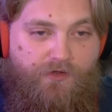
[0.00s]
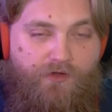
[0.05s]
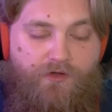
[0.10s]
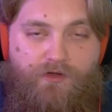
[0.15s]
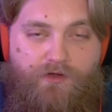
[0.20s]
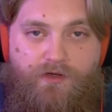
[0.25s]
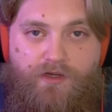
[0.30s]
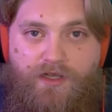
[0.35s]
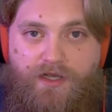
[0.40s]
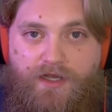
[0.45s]

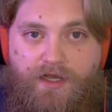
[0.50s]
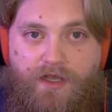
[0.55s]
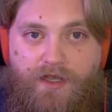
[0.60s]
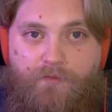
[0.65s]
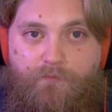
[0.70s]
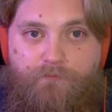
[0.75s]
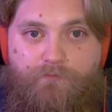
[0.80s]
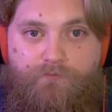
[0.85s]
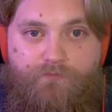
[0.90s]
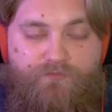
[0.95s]

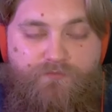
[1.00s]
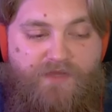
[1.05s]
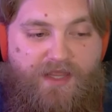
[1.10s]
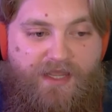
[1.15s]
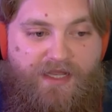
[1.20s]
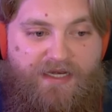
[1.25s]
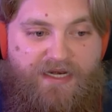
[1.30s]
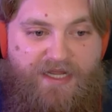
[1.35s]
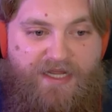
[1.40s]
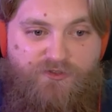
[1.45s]
um,
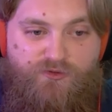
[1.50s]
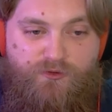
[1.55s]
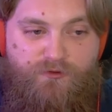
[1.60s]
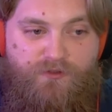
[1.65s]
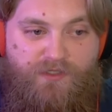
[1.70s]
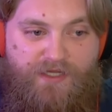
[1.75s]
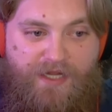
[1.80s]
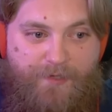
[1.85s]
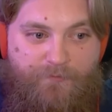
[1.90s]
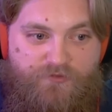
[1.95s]
and I
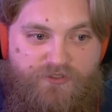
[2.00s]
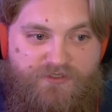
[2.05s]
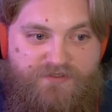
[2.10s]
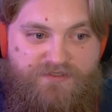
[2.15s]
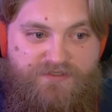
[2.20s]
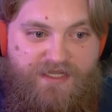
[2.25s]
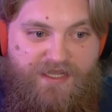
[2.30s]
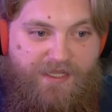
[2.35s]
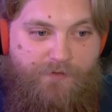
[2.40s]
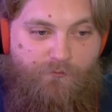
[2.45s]
truly am just
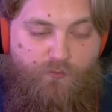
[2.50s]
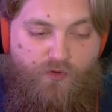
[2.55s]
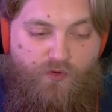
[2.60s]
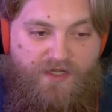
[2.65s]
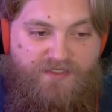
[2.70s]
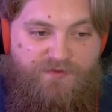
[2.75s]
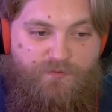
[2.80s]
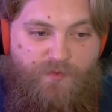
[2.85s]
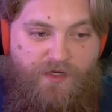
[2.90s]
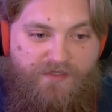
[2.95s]

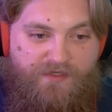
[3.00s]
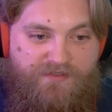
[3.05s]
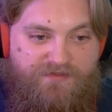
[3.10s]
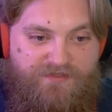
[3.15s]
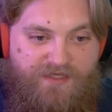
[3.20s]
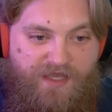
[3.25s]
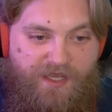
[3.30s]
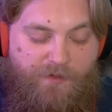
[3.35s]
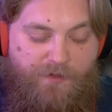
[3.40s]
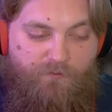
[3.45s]
impressed by this
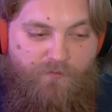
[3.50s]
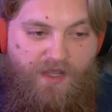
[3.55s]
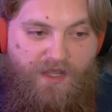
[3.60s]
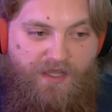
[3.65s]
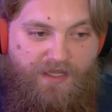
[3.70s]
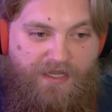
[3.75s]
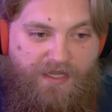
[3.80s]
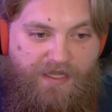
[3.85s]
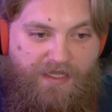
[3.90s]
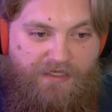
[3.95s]
game. I
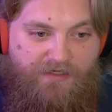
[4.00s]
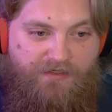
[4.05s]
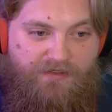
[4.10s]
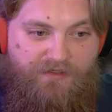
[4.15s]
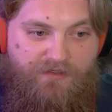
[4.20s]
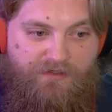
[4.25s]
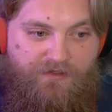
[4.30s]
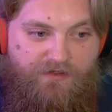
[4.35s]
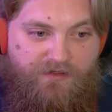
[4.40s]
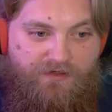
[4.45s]
can't,
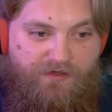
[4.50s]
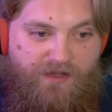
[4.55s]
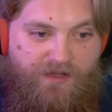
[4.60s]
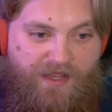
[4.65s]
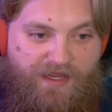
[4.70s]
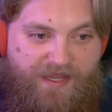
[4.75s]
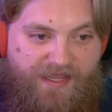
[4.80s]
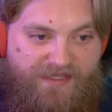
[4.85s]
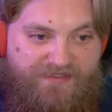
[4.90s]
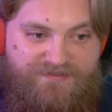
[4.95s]
I
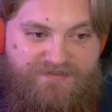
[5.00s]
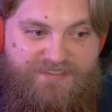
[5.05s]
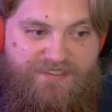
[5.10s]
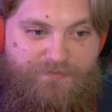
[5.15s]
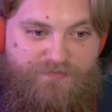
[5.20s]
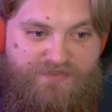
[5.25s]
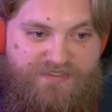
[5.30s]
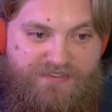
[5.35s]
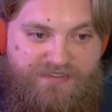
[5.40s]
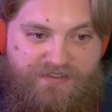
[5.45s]
can't seem
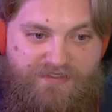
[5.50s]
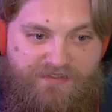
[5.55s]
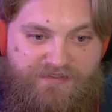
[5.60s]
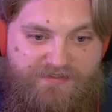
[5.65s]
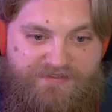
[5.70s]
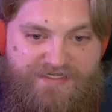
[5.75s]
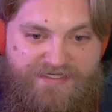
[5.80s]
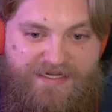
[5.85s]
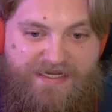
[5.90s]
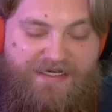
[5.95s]
to
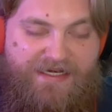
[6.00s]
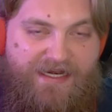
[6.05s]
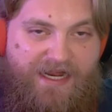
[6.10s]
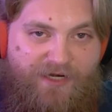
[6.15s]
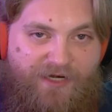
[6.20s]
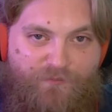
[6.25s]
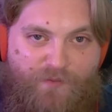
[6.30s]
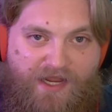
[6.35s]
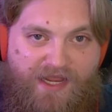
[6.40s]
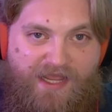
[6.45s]
to get it out
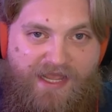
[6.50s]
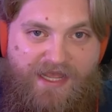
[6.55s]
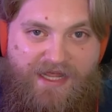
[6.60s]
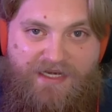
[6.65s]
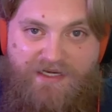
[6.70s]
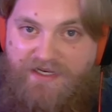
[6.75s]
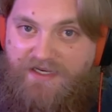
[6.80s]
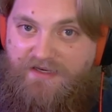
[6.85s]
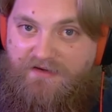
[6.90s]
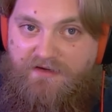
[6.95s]
of my head,
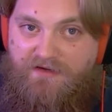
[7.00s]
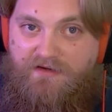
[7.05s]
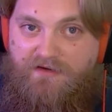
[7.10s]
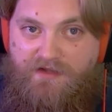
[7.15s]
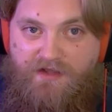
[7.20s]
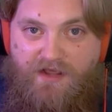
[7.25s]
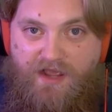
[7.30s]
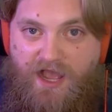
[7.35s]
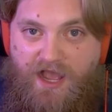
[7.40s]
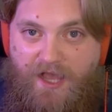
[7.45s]
and
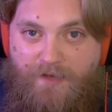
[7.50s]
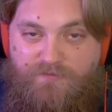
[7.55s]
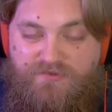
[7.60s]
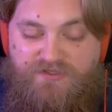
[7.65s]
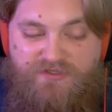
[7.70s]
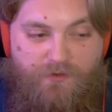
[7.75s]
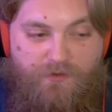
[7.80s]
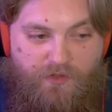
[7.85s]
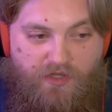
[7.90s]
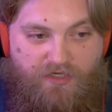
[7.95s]
I'm
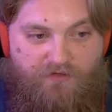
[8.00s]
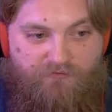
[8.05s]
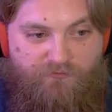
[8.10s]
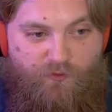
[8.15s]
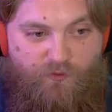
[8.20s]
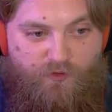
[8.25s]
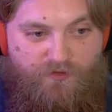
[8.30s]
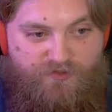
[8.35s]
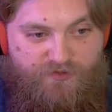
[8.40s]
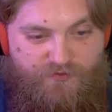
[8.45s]
so looking
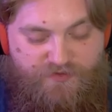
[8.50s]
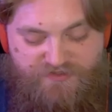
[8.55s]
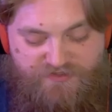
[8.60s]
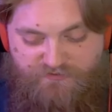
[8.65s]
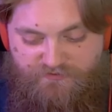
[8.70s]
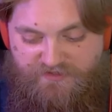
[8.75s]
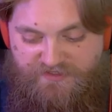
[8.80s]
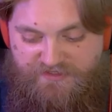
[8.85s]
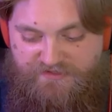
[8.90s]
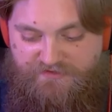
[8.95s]
forward to its
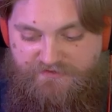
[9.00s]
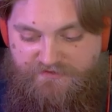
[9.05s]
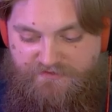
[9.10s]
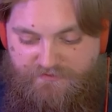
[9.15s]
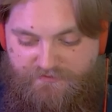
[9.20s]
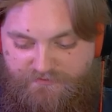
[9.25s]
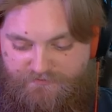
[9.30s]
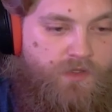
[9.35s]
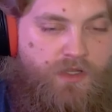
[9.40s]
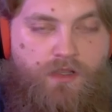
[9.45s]
release.
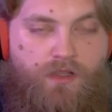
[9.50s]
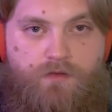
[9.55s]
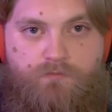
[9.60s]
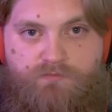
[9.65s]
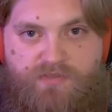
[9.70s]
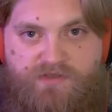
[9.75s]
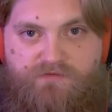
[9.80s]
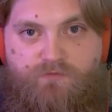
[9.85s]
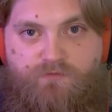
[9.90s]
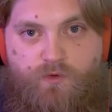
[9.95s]

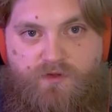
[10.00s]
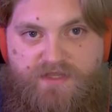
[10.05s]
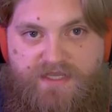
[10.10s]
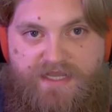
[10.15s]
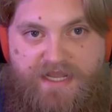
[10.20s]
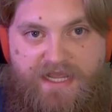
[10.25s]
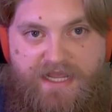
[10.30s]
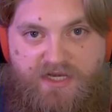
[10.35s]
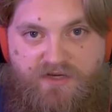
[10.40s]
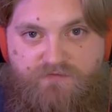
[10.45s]
Before the
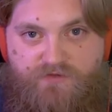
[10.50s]
end of the